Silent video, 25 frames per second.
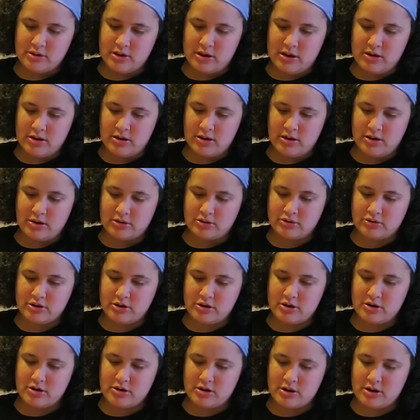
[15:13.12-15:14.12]
And then the
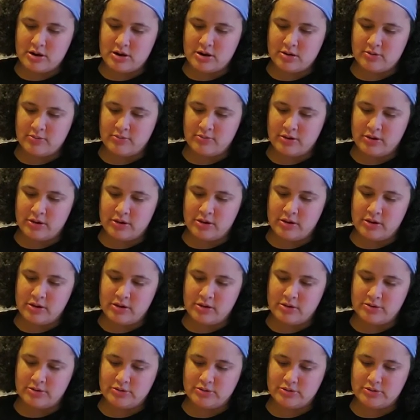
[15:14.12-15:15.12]
third item
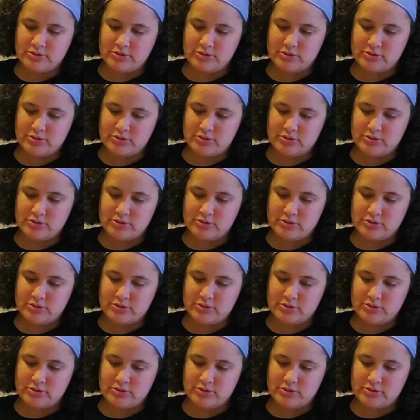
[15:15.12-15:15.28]
is